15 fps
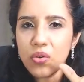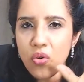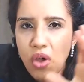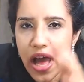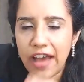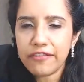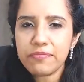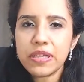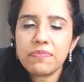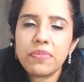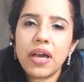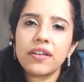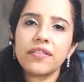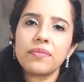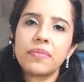who have been
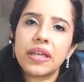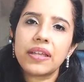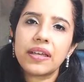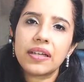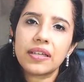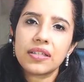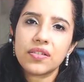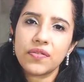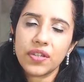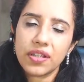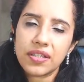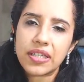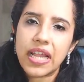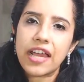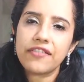part of the mailing list for
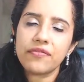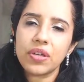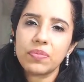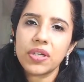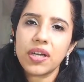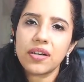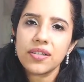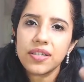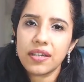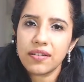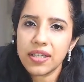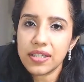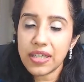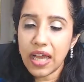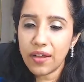this live webinar
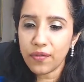series,